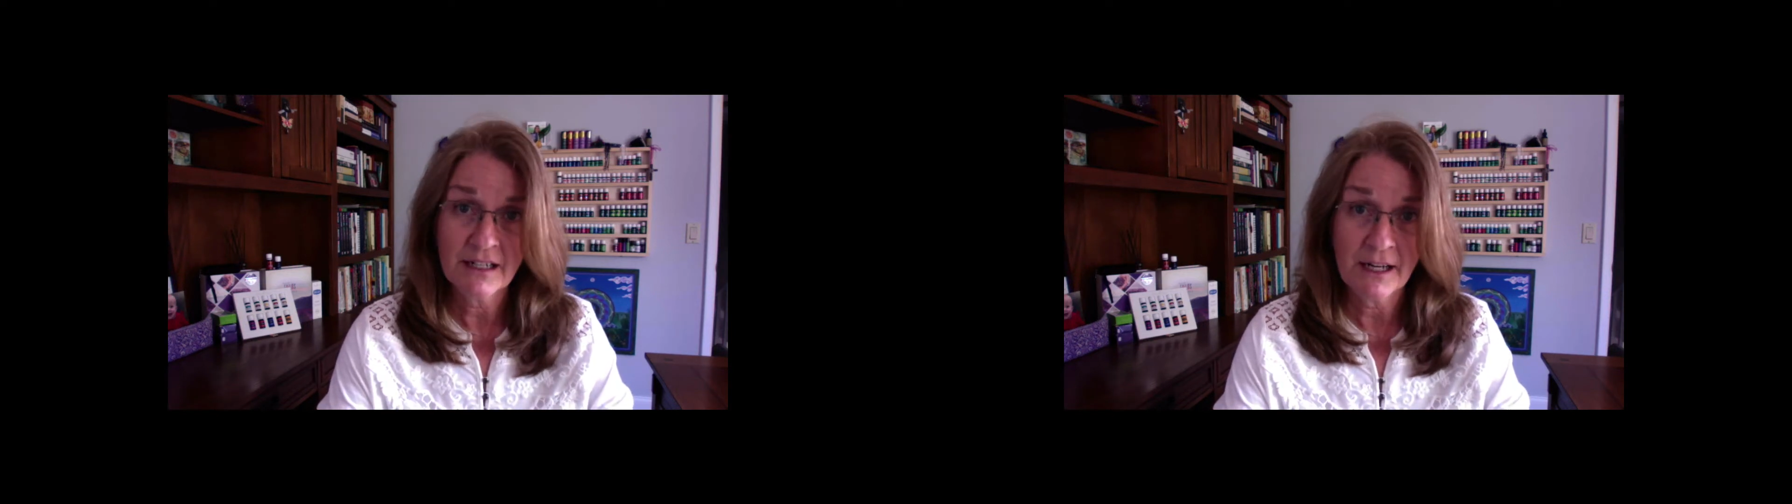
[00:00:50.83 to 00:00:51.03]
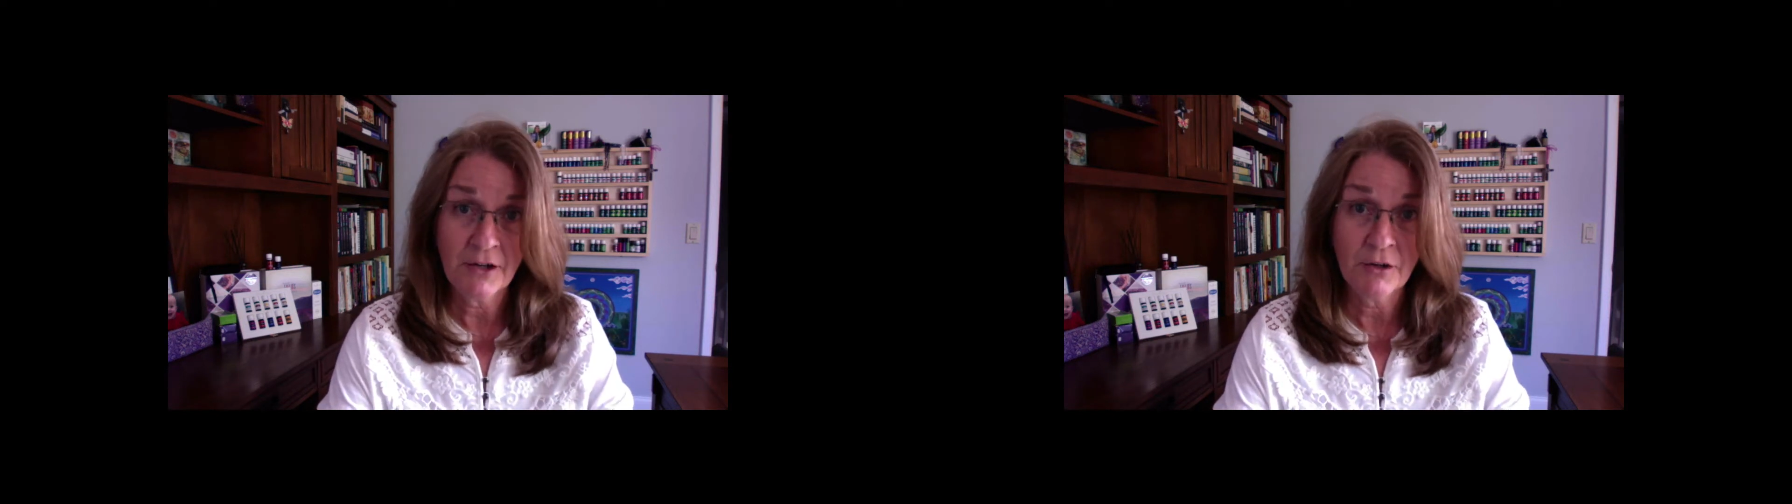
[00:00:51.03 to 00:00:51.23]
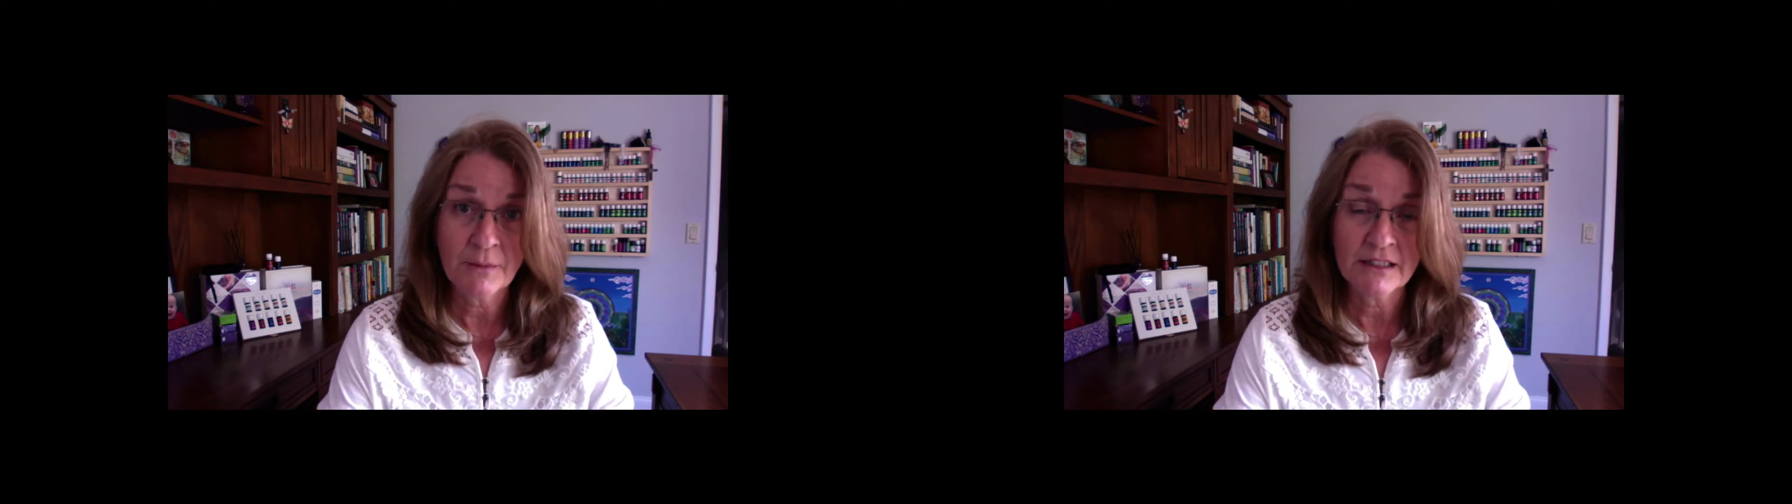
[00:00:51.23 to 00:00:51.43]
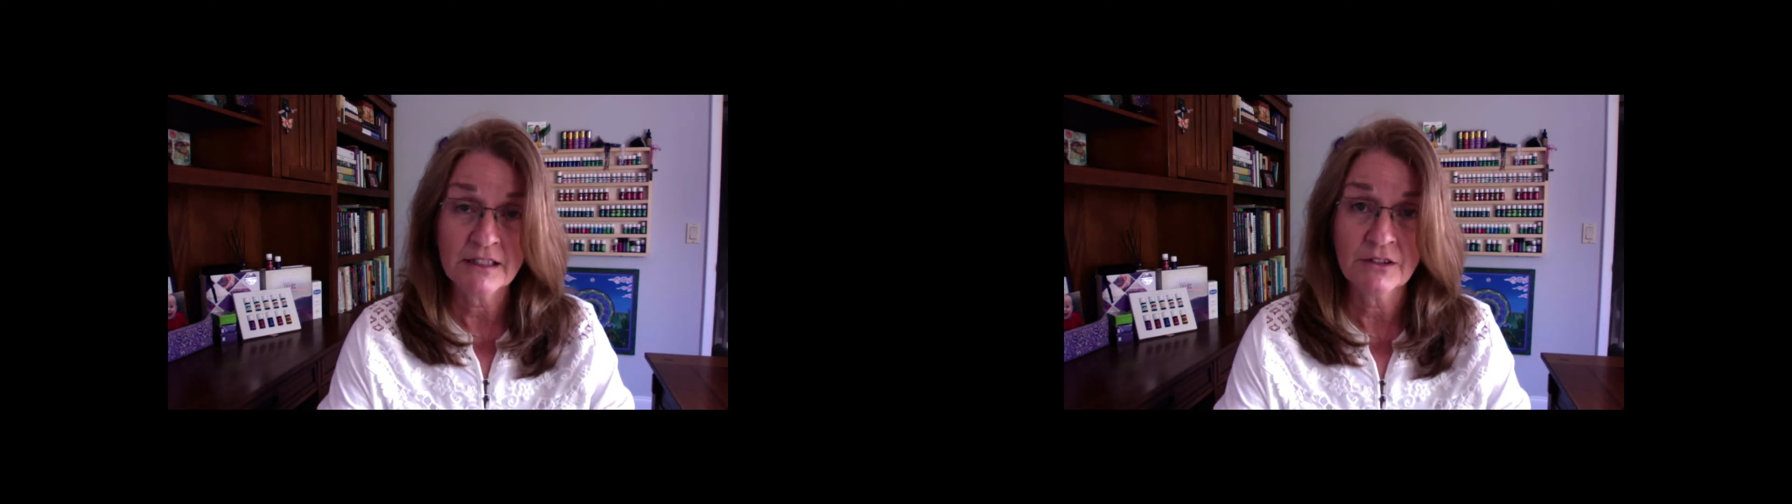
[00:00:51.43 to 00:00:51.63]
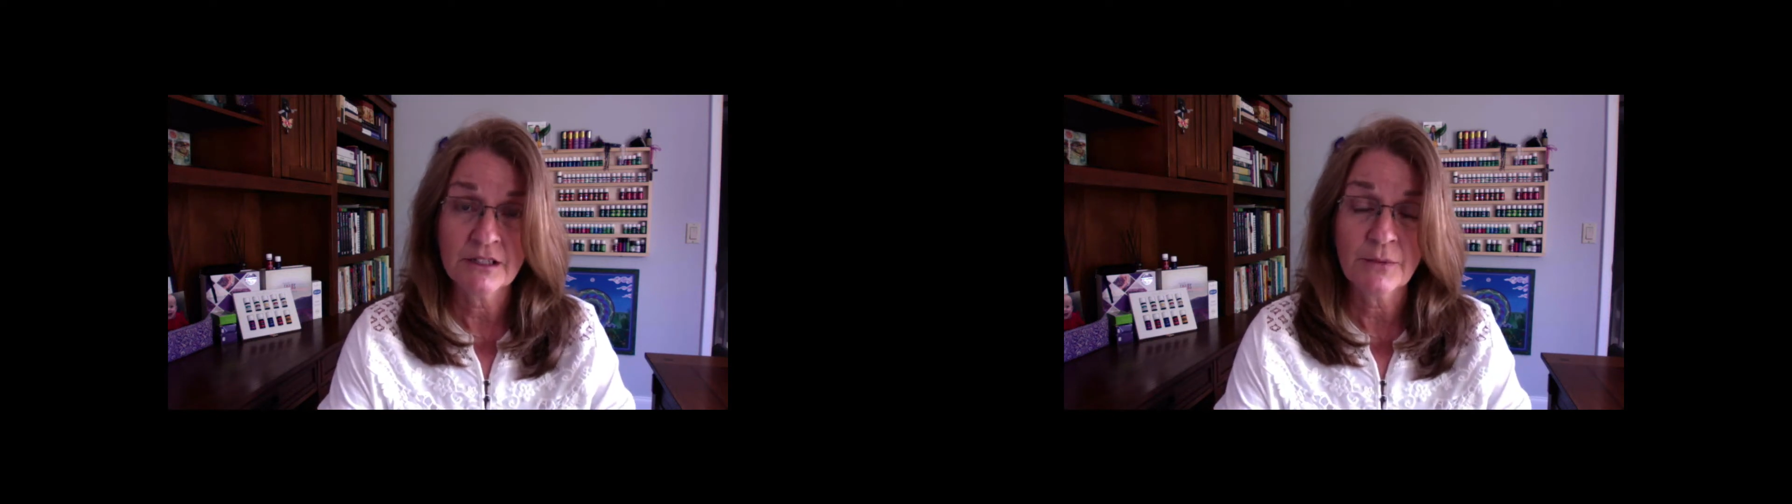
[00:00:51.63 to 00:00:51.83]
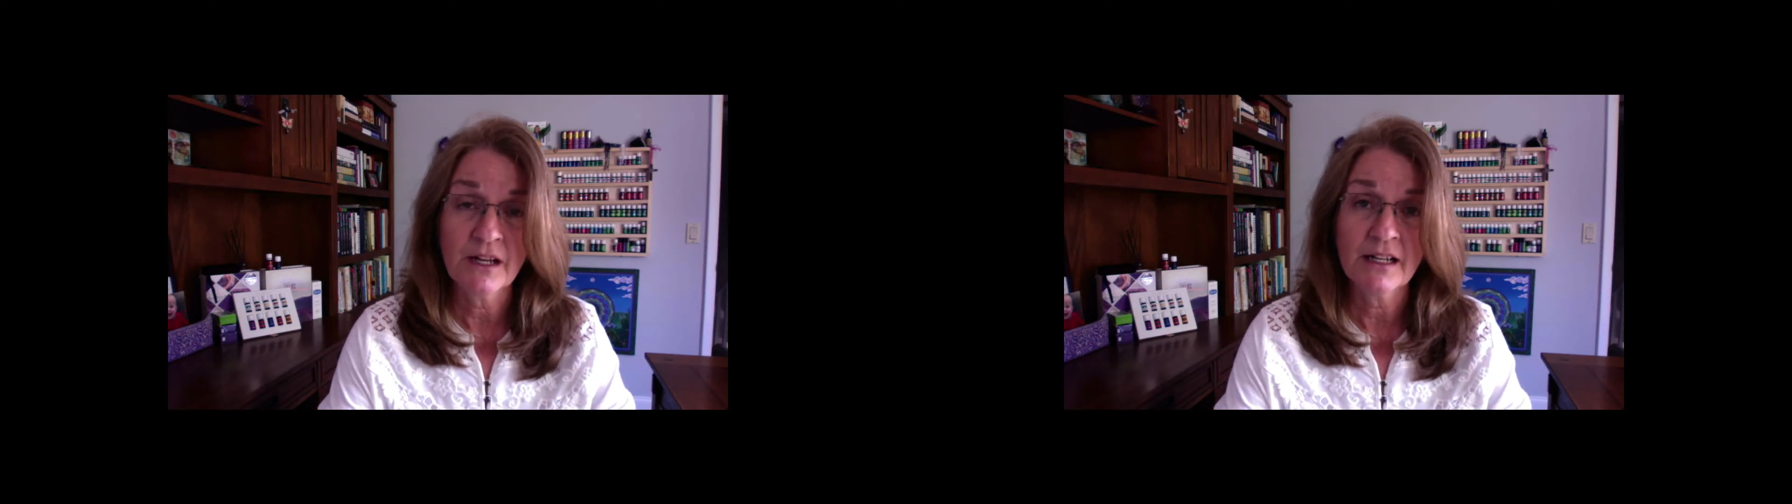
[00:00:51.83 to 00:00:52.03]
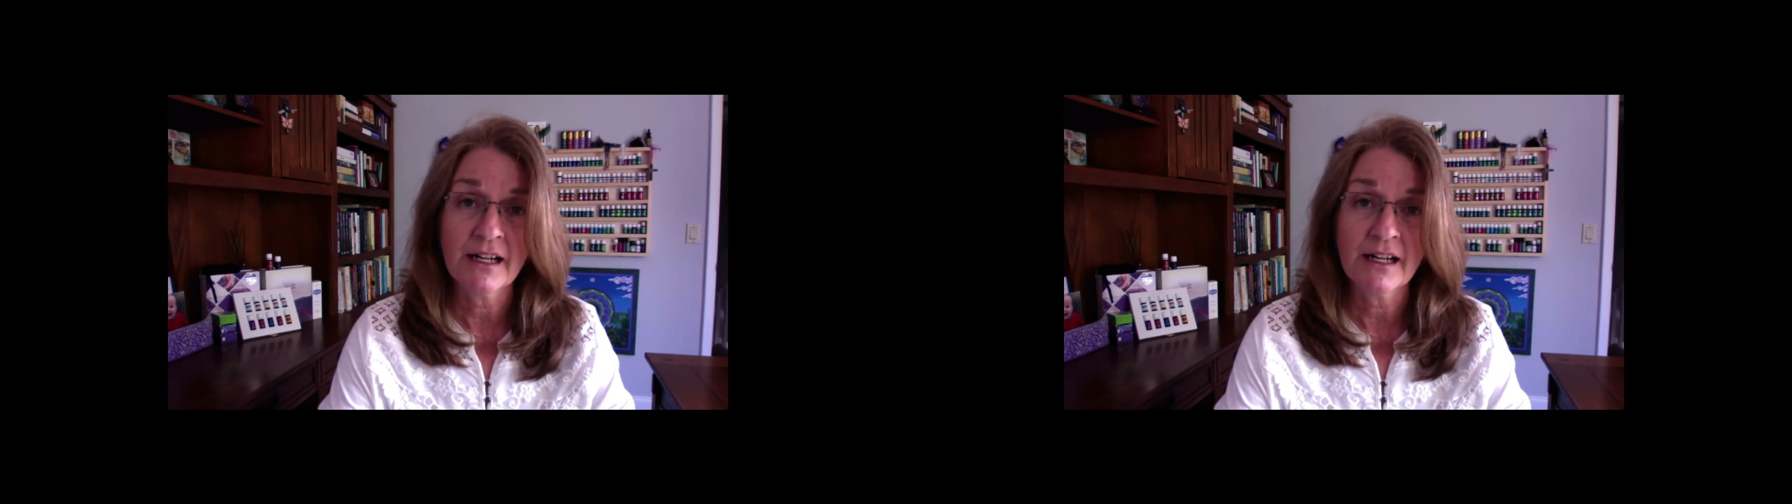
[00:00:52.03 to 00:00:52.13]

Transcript: and I know I'm not the only one,